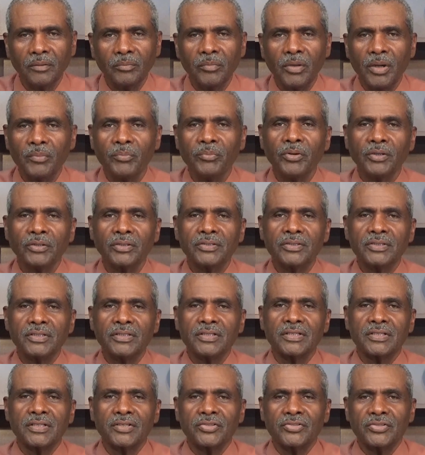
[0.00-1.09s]
My brothers and
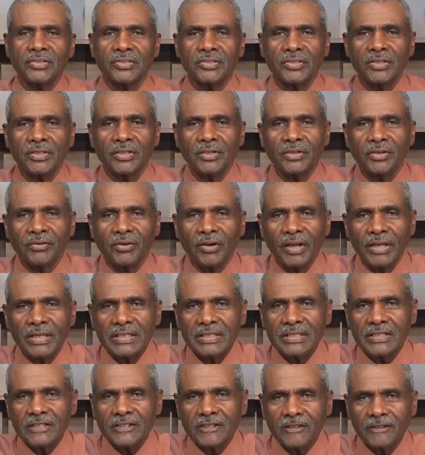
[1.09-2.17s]
sisters in
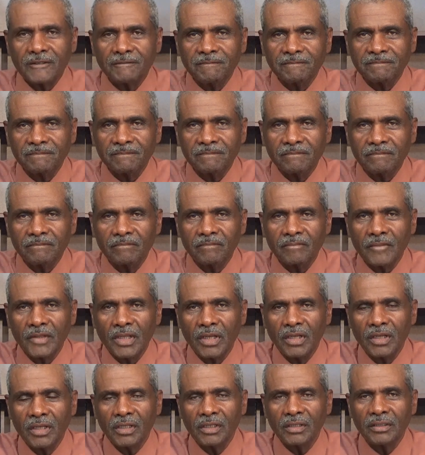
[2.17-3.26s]
Christ,
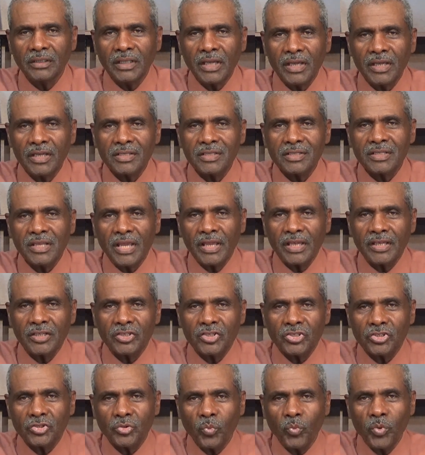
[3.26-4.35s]
there's a
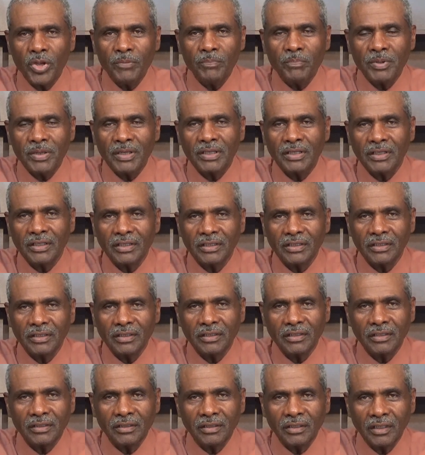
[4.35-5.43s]
sweeping
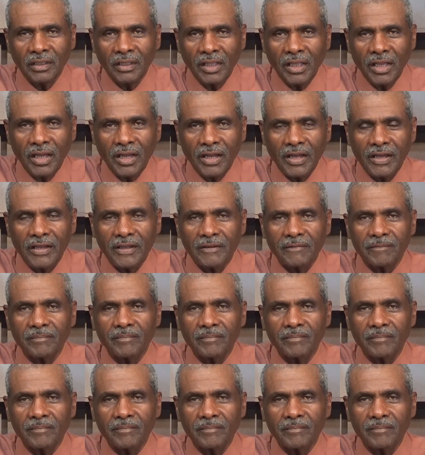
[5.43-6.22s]
lie